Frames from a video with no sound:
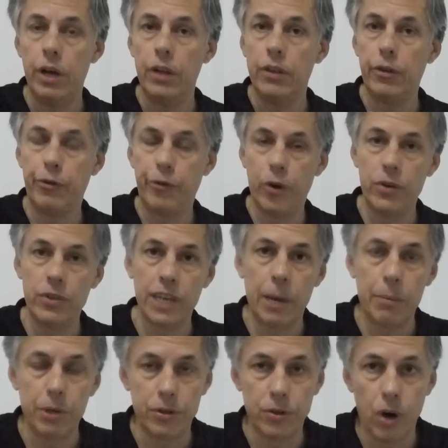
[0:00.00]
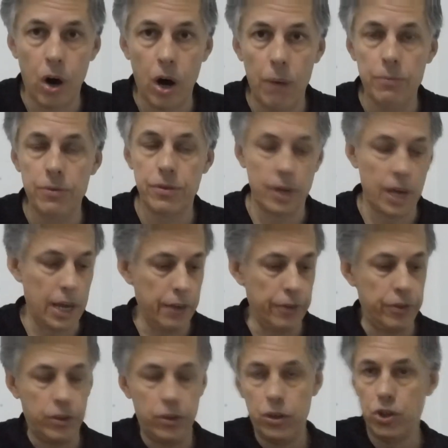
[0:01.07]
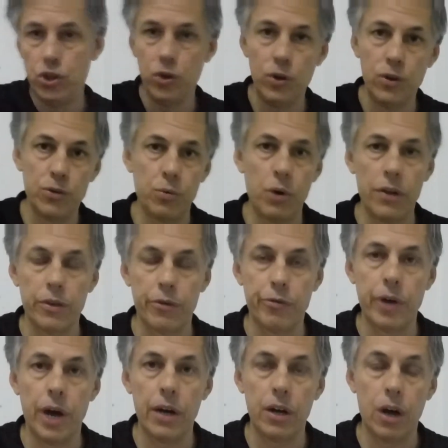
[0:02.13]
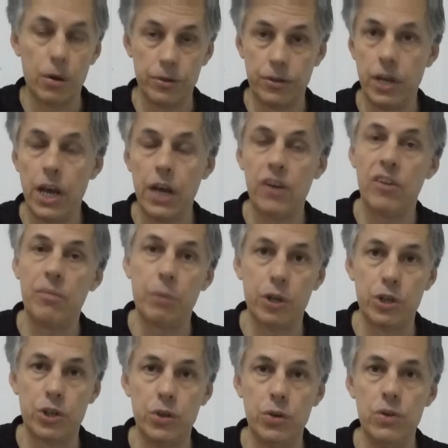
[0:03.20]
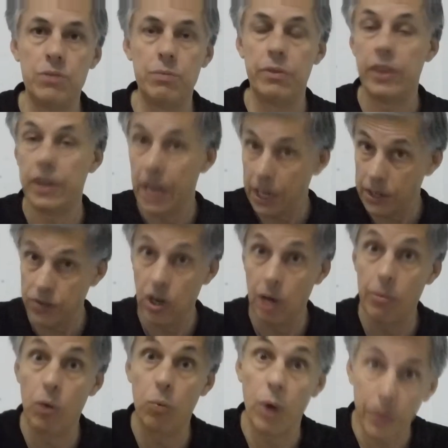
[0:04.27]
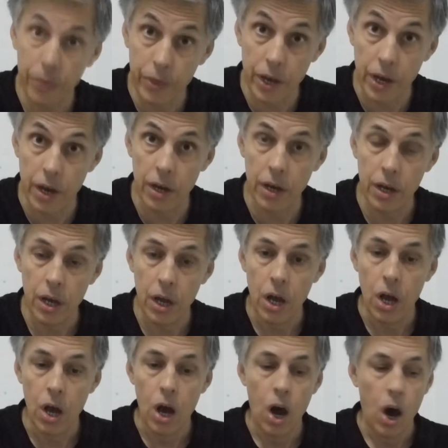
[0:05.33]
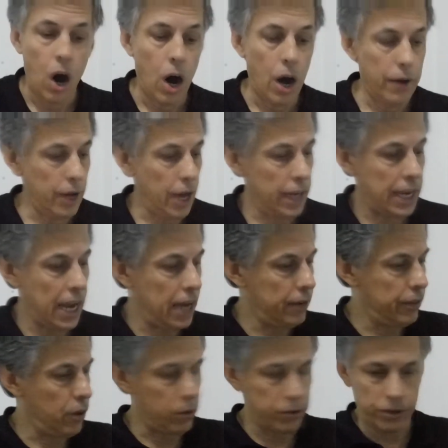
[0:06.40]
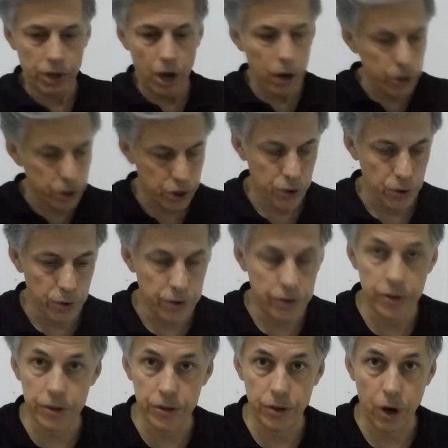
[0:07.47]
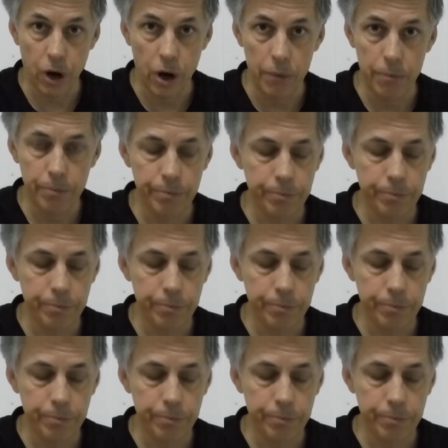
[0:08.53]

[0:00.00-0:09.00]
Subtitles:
the first couple of times, the shoes were at the front, I was taking off my shoes, but the next time I went there, again, there was no shoes this time,